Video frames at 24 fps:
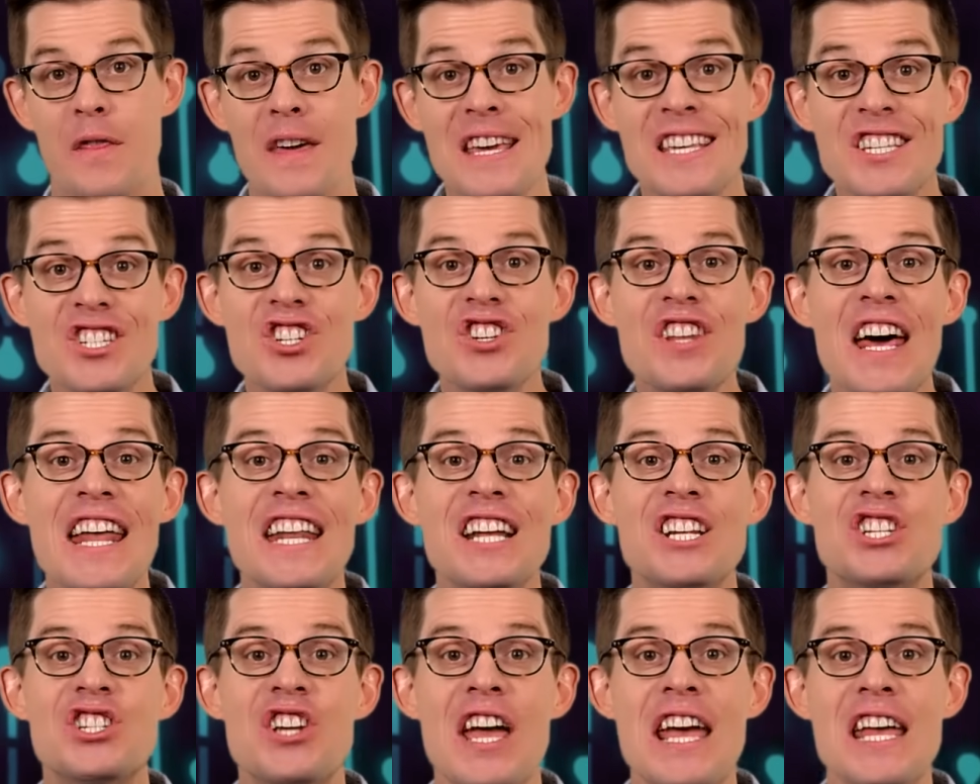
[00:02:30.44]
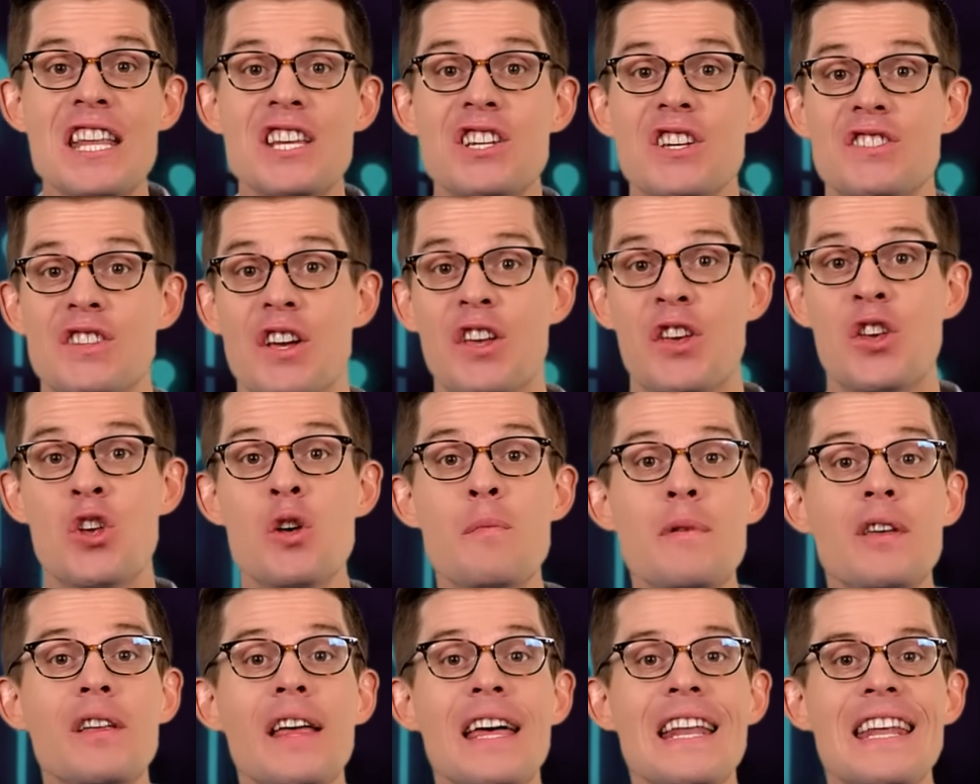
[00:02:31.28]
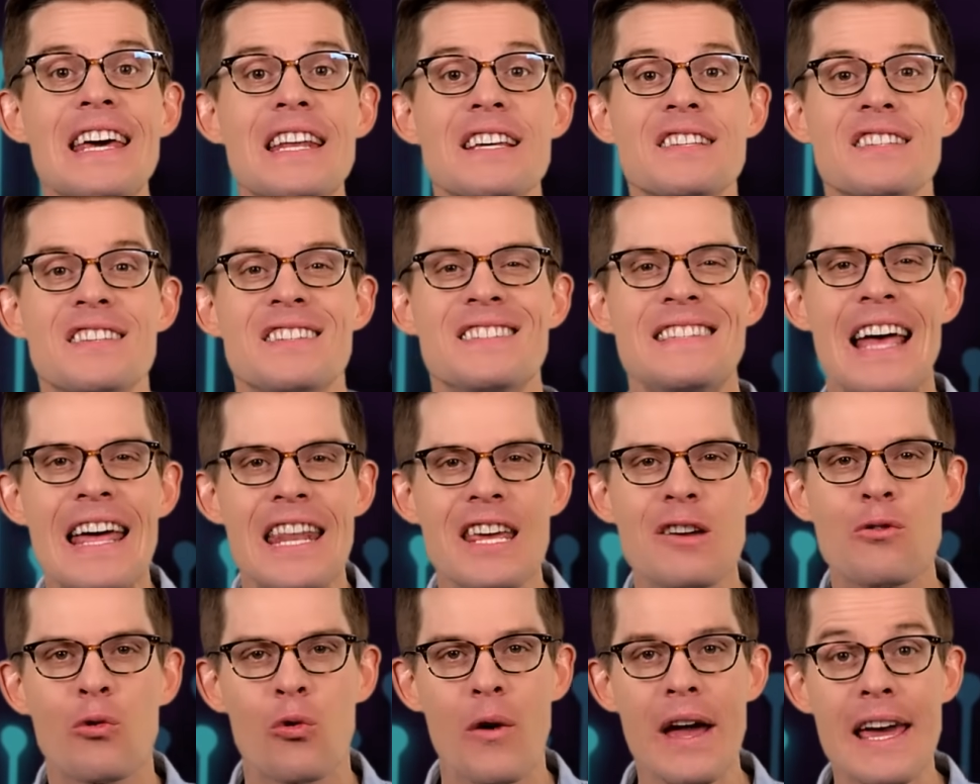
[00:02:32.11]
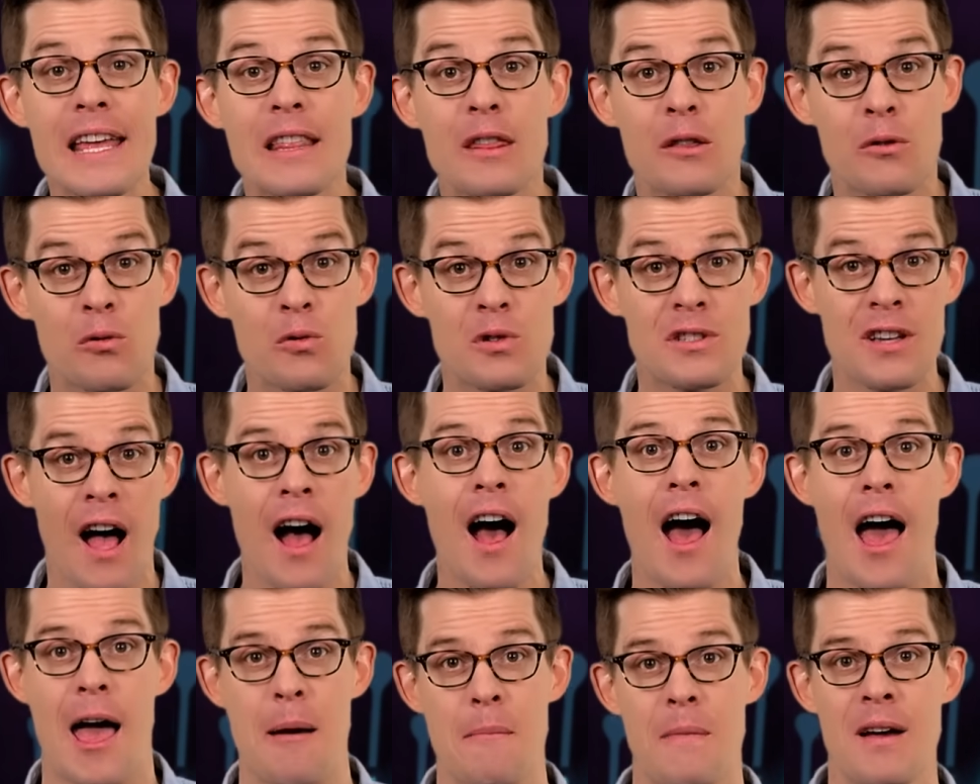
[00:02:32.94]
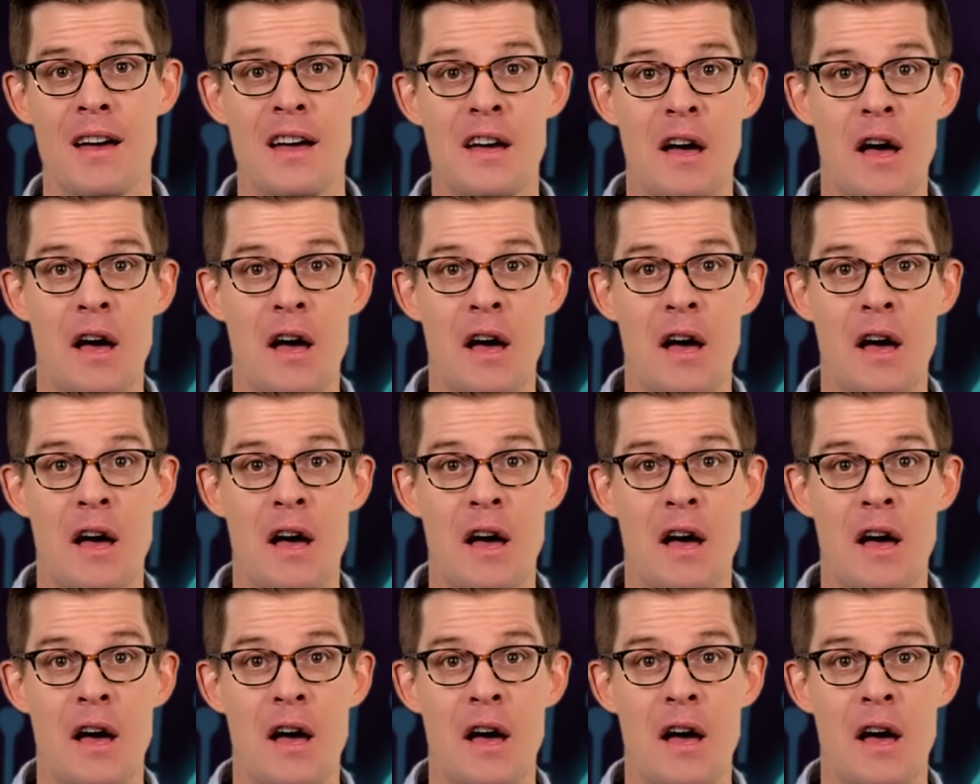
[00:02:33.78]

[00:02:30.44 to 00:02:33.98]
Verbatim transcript: These genetic changes accumulate at a steady rate through time,